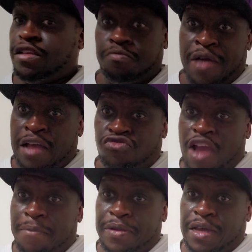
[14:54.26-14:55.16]
by
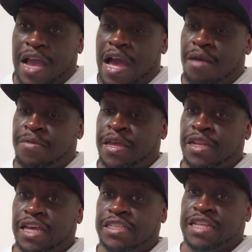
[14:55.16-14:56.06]
dropping a comment.
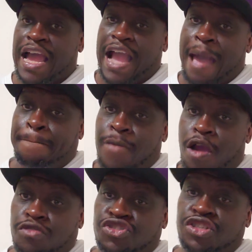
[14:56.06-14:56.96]
Listen, I got
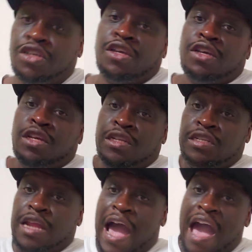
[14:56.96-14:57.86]
merch.
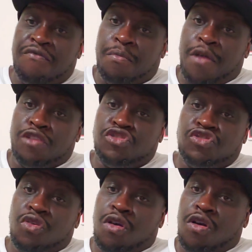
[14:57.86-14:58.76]
I have a merch
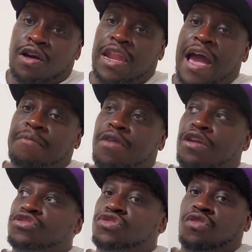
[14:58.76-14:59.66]
store, online
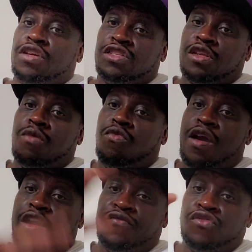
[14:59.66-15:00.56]
merch store. It's
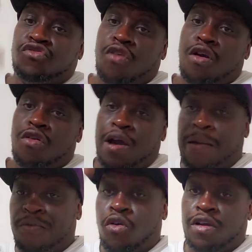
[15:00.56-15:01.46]
somewhere if you scroll
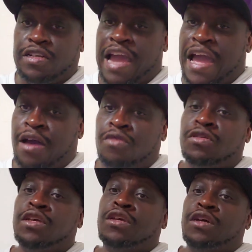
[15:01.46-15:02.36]
up or down
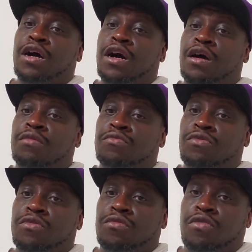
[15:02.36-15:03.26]
on
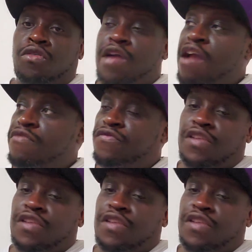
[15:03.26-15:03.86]
every